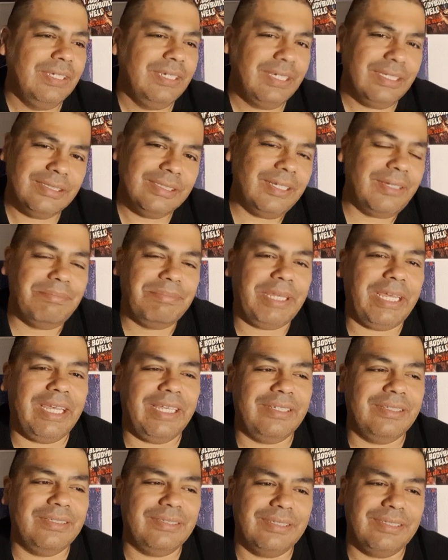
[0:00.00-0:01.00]
It's not
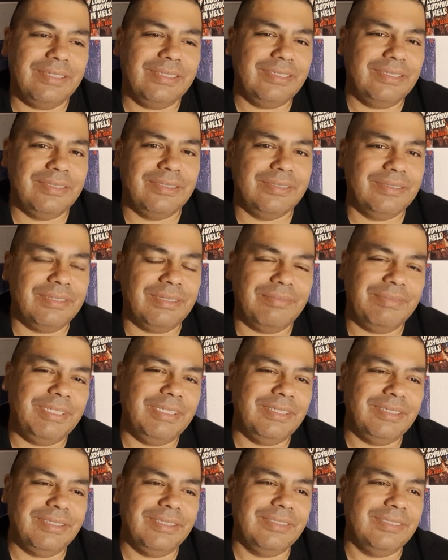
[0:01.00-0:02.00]
bad. It's I
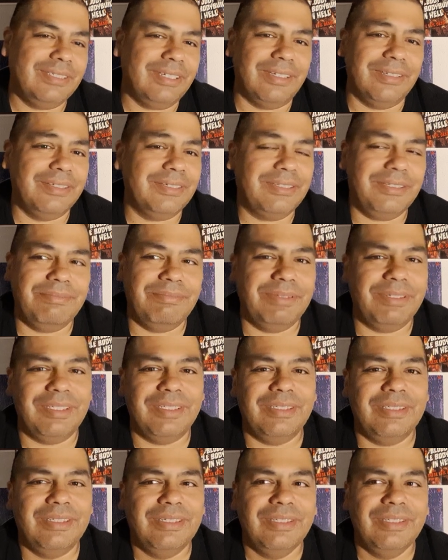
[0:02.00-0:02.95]
mean it's not good, but